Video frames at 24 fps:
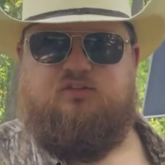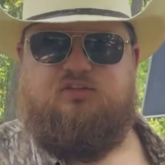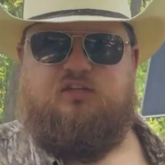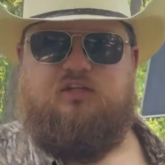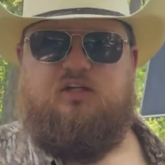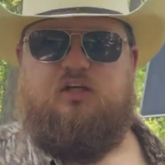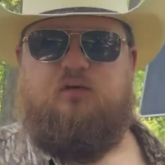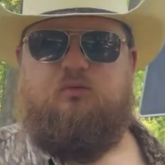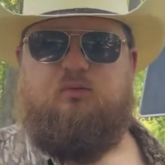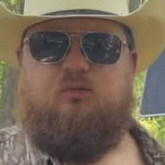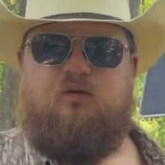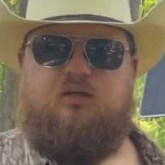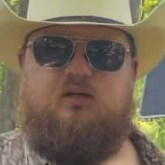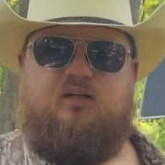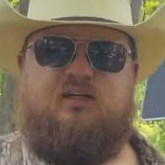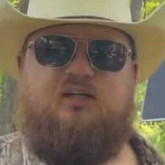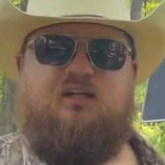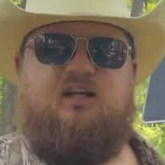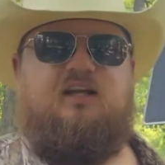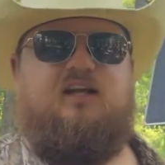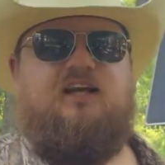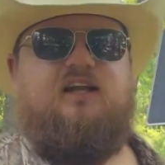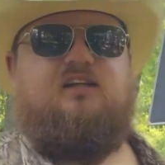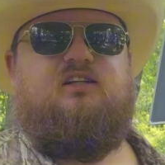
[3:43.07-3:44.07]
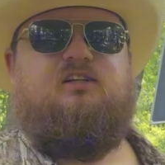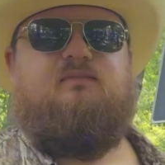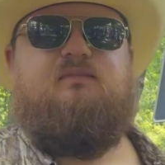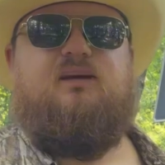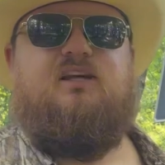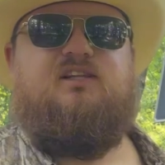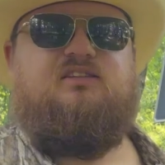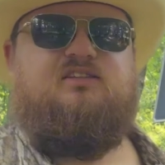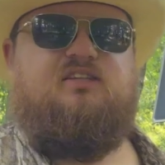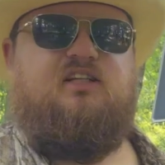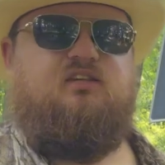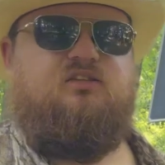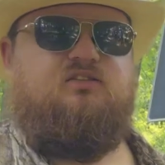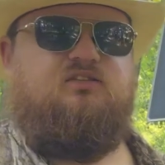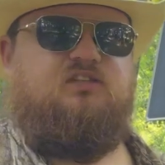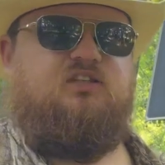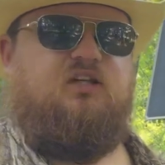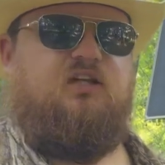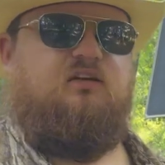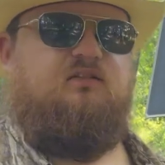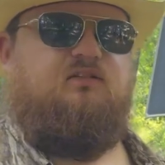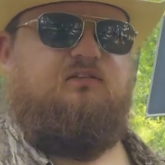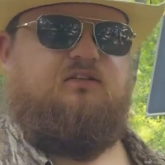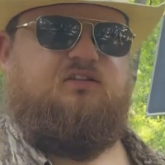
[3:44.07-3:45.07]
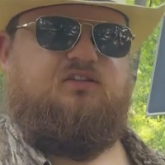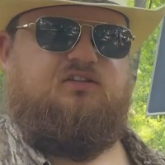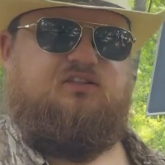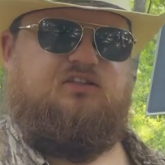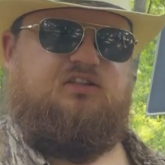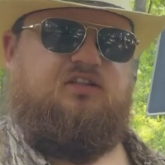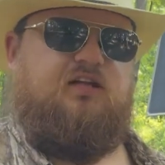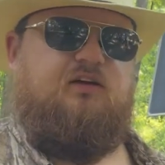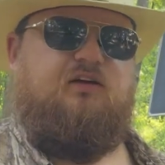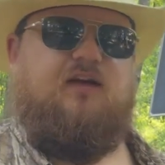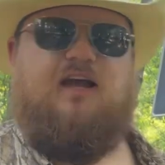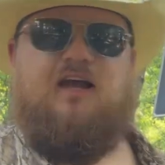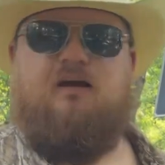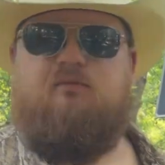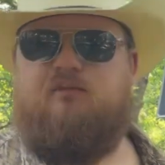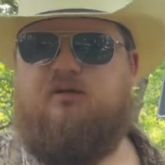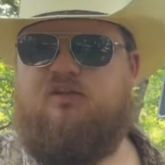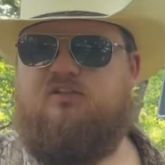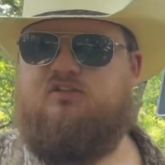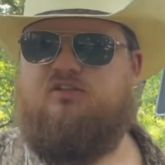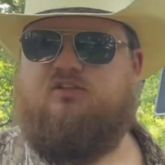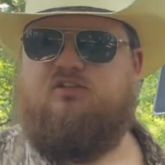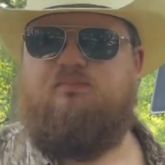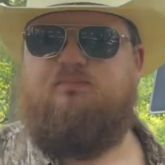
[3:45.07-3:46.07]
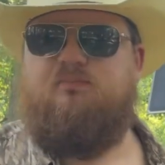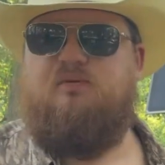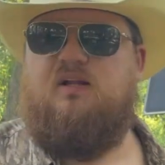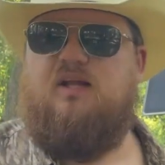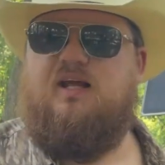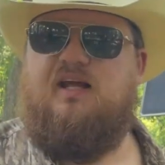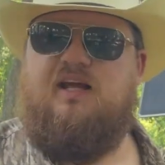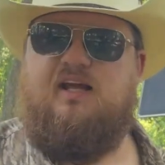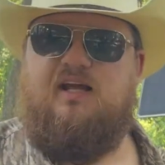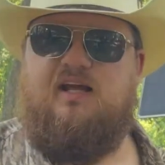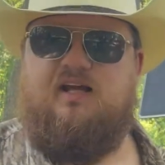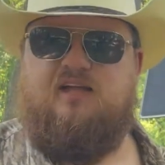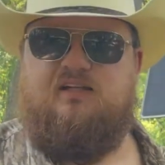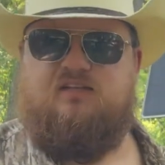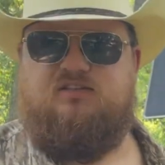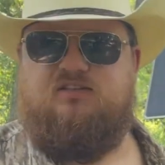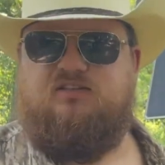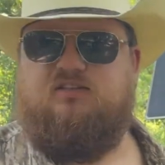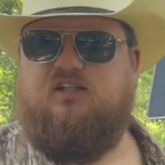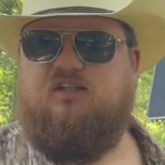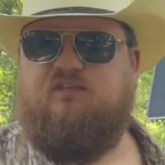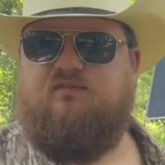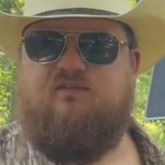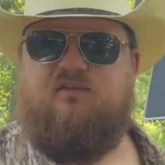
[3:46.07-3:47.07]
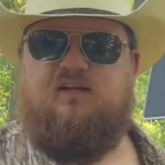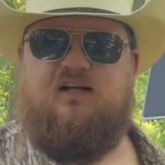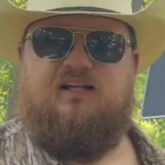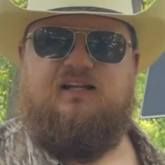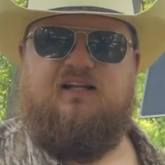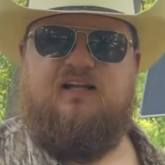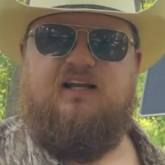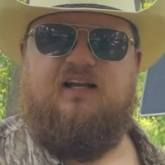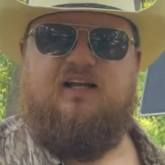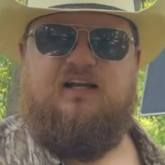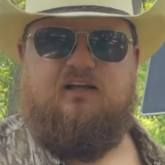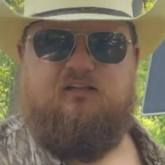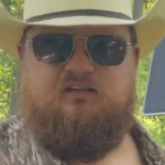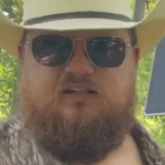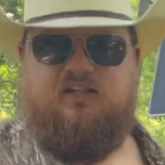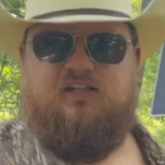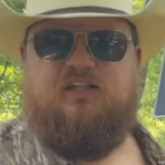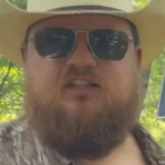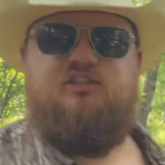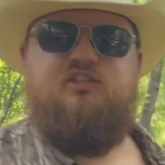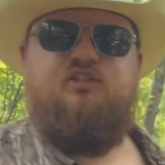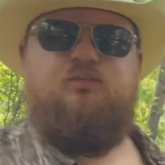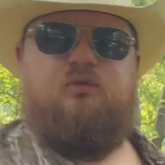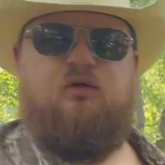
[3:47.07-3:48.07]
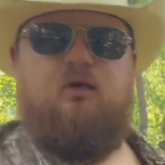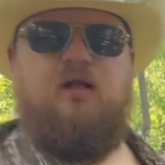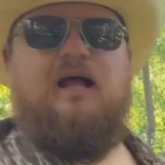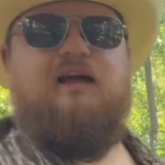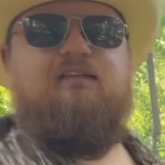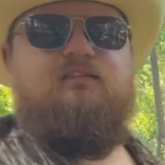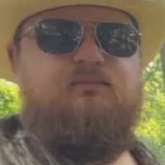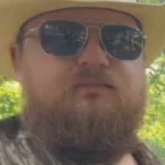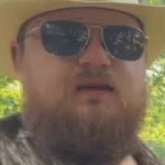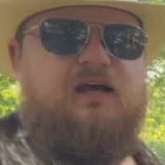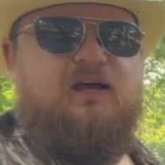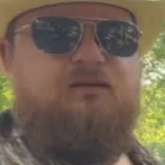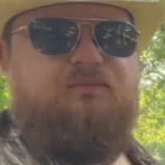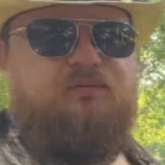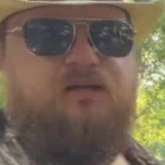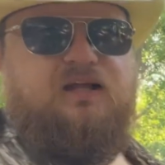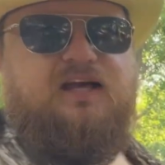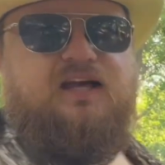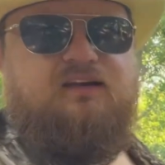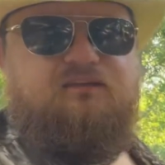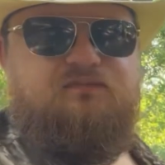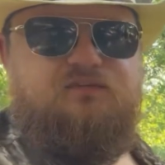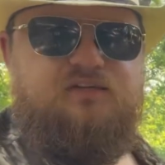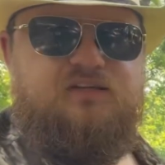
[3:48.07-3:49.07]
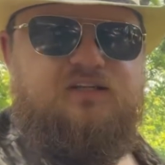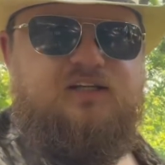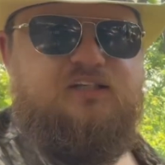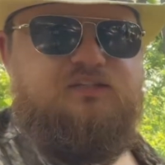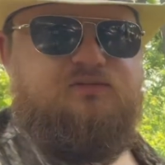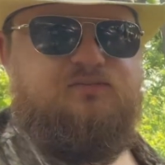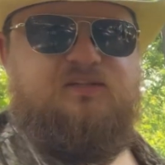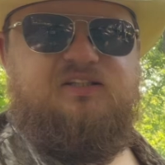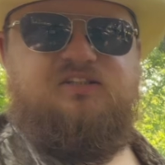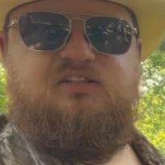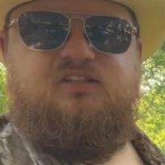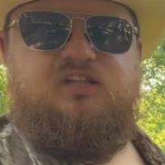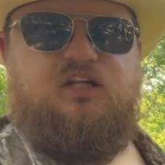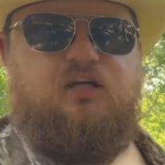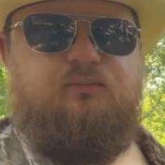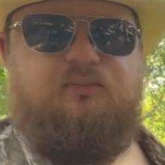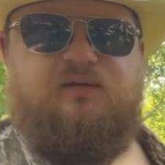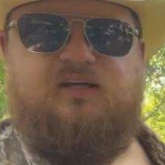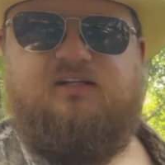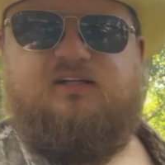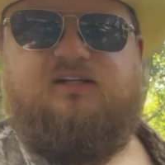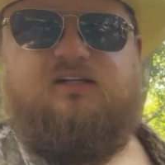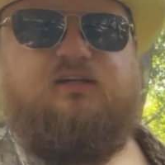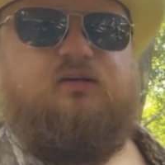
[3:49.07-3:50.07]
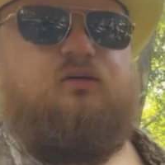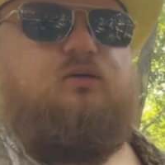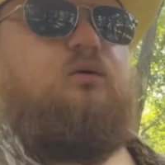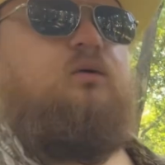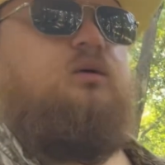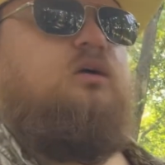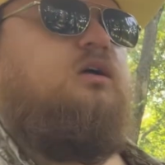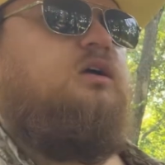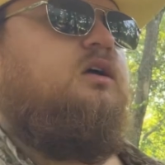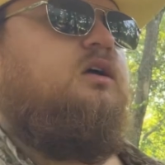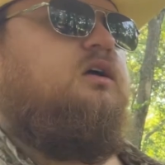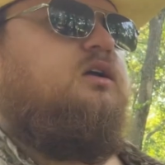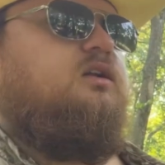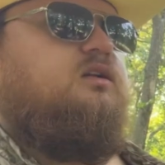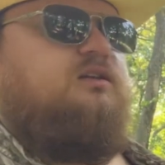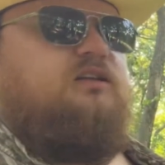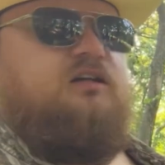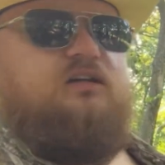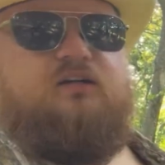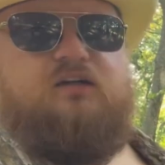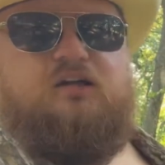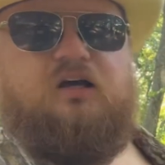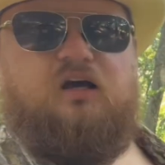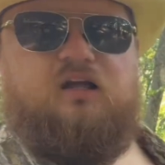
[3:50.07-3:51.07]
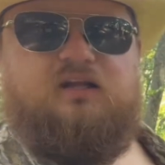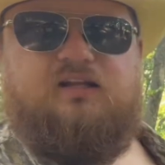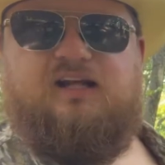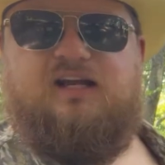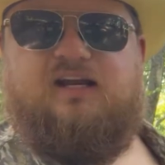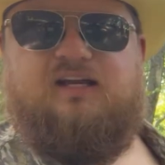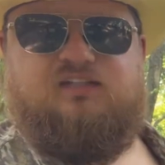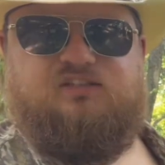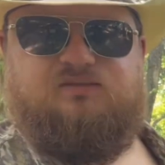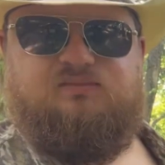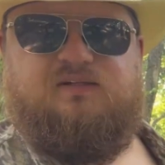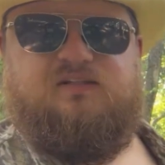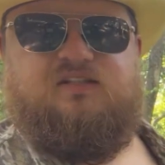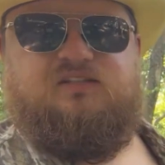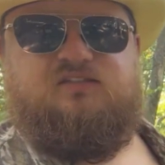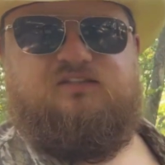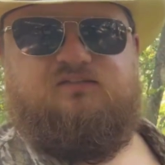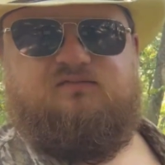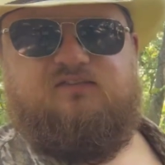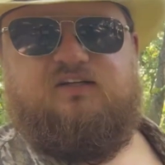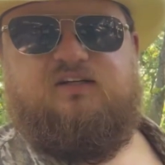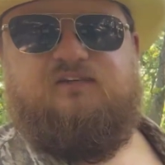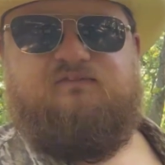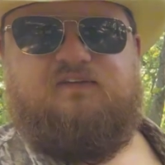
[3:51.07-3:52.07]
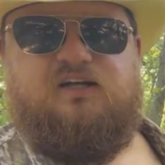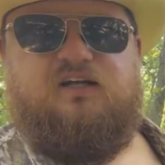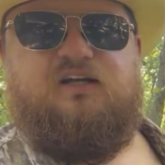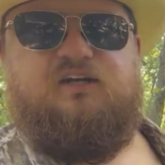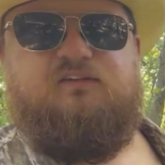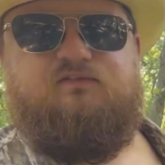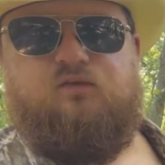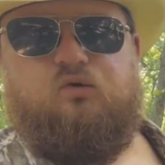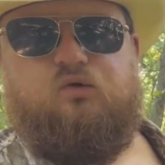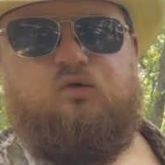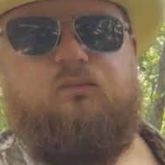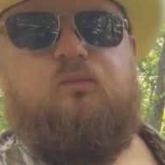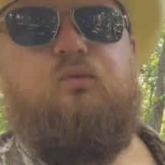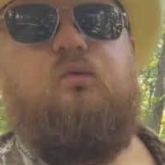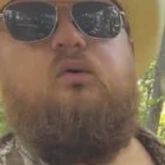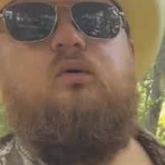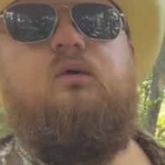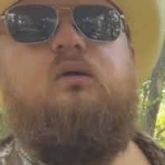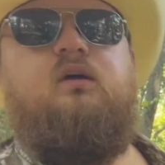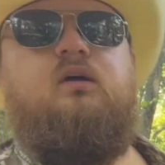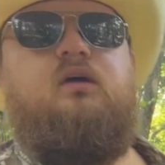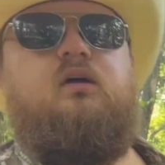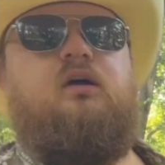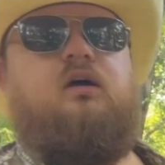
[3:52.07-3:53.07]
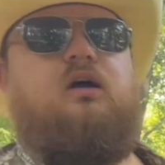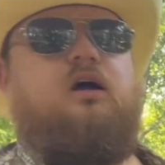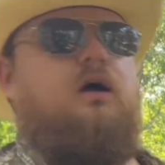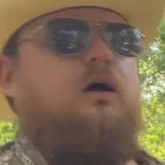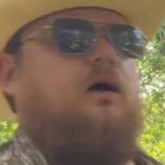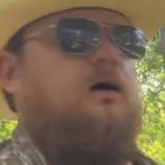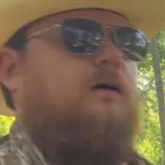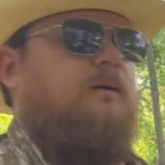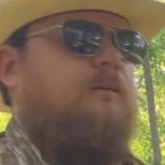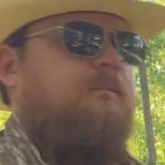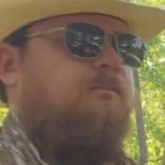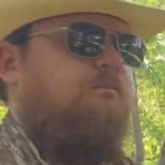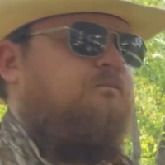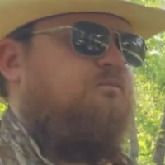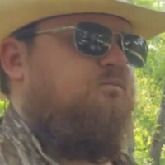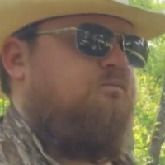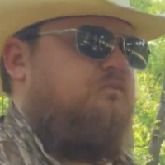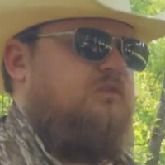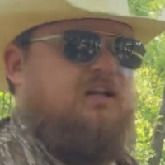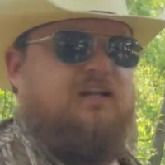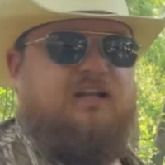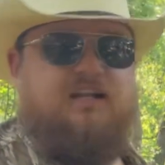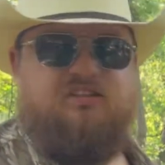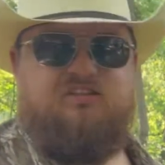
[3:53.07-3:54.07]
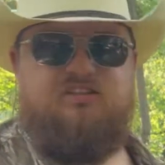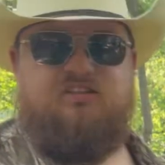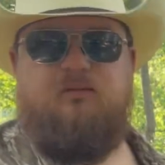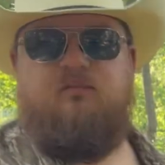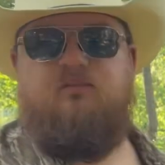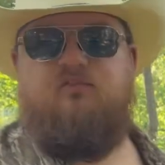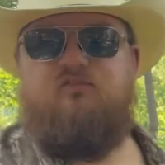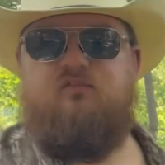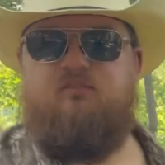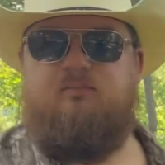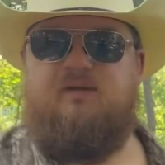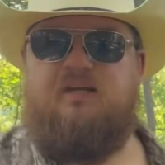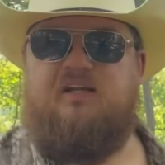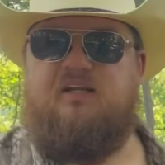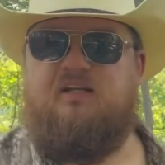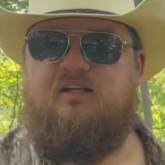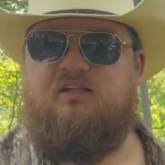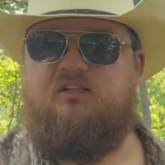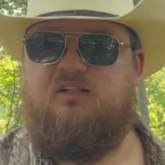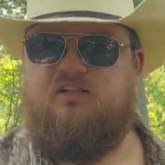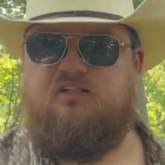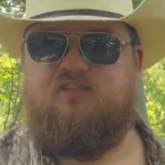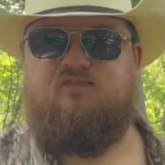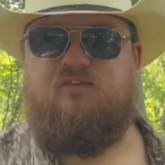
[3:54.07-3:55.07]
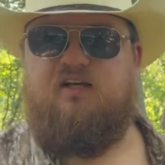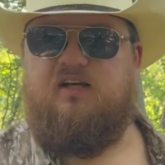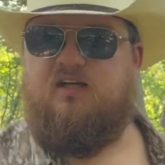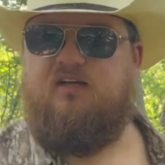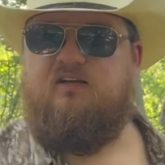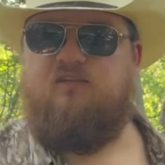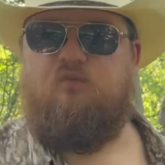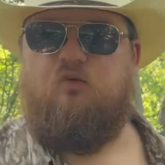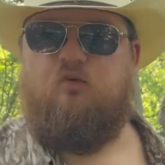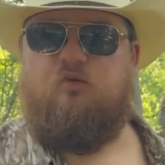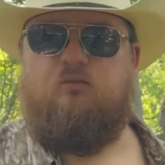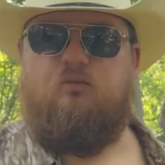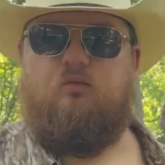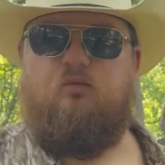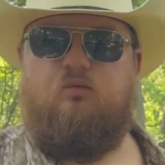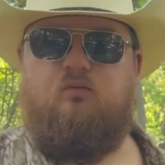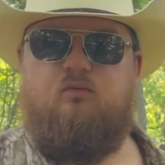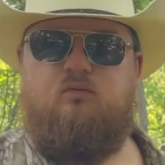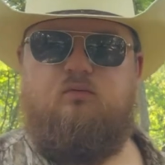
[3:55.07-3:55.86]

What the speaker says: You know, will it connect to my cell service? You know, how much are the plans? Stuff like that. Now, yes, you will have to buy a plan for this, but it's no big deal. They're not that expensive. They're very affordable. And that's coming from me. It's very affordable.